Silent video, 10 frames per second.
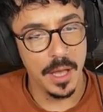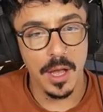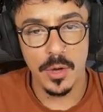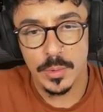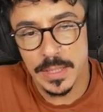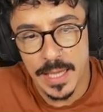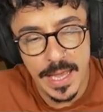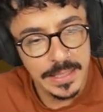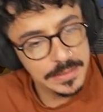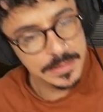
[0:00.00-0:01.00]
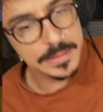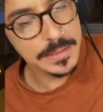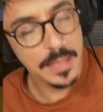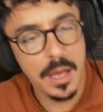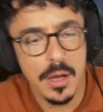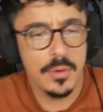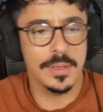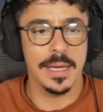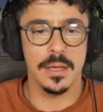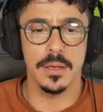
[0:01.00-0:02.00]
Oh, yes. Oh,
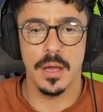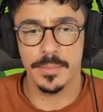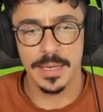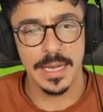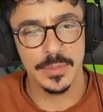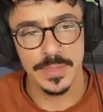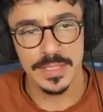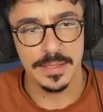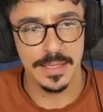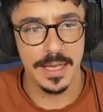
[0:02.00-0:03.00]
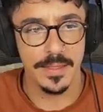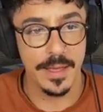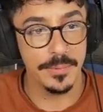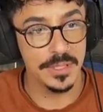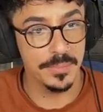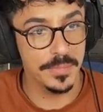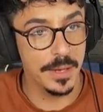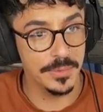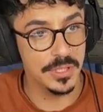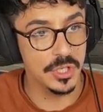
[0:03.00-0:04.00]
I'm glad we did that. That was a,
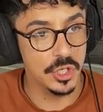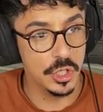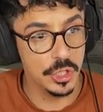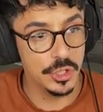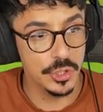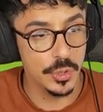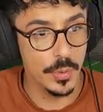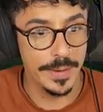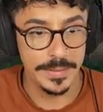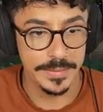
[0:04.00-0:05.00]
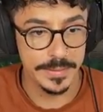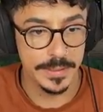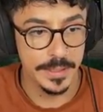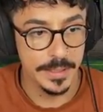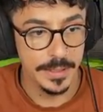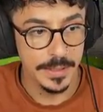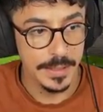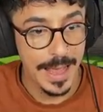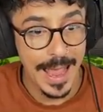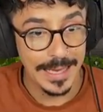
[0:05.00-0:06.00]
that was a good choice.
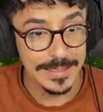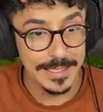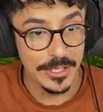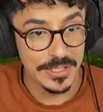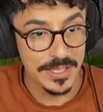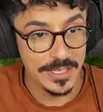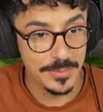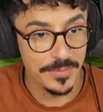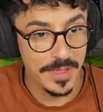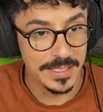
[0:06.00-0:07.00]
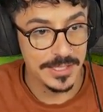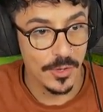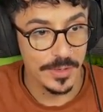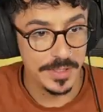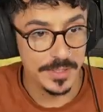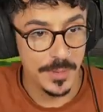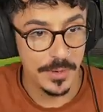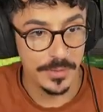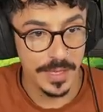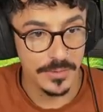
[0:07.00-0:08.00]
And it looks nice with that solid as
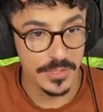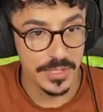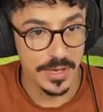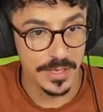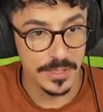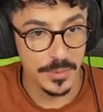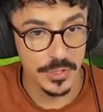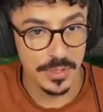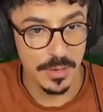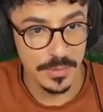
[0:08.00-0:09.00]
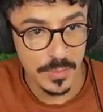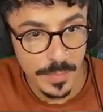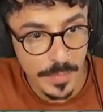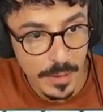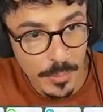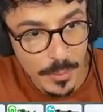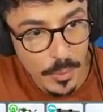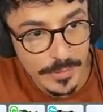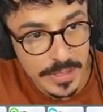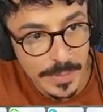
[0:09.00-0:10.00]
well on the outside, which I was a bit
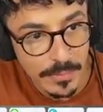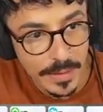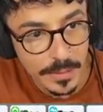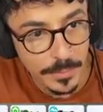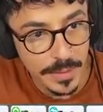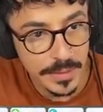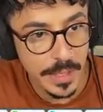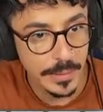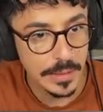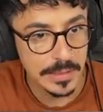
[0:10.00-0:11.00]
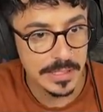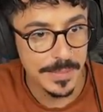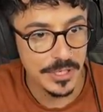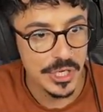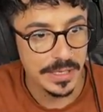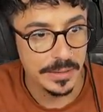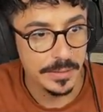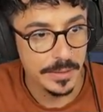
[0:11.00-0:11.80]
worried about then. But no, it looks smashing.